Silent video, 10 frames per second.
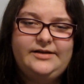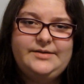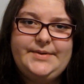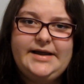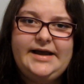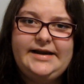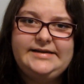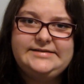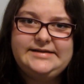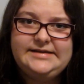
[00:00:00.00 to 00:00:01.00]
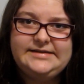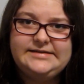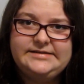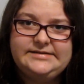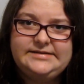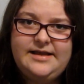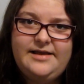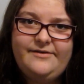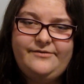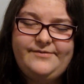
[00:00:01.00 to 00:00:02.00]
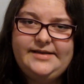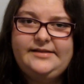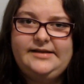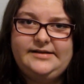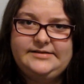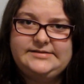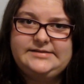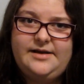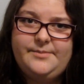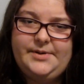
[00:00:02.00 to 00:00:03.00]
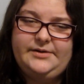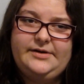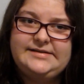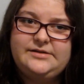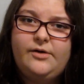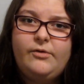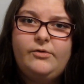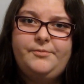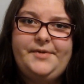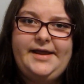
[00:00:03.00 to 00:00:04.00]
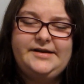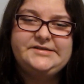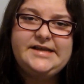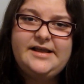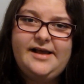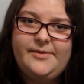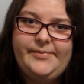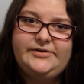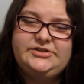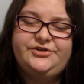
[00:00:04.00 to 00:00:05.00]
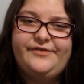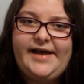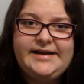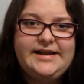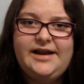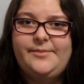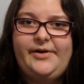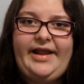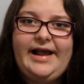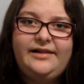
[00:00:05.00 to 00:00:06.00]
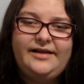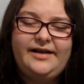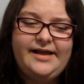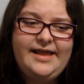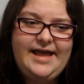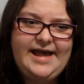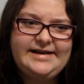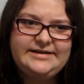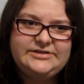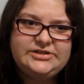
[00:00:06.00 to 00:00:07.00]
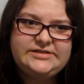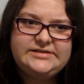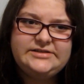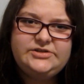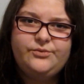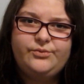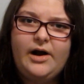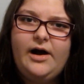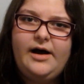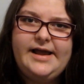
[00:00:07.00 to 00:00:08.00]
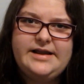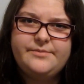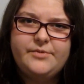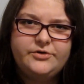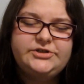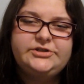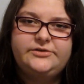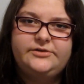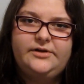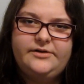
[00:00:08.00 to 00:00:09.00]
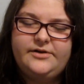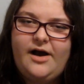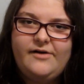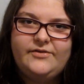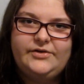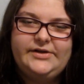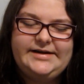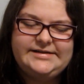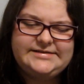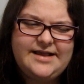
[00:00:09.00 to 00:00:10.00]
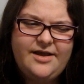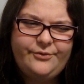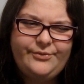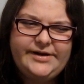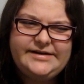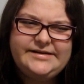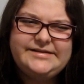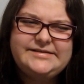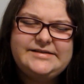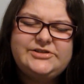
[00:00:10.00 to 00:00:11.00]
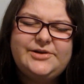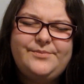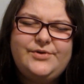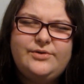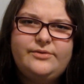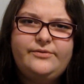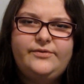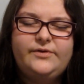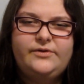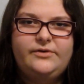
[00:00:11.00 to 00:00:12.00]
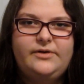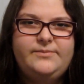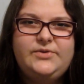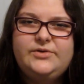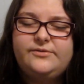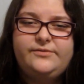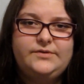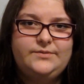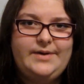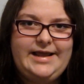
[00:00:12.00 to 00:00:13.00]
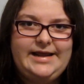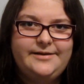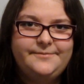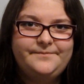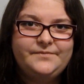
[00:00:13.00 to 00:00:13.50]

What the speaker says: and behind his feelings about his home and about Giovanni and about Hella, and it's just such a raw and emotional novel, and it's written in such a beautiful, beautiful way.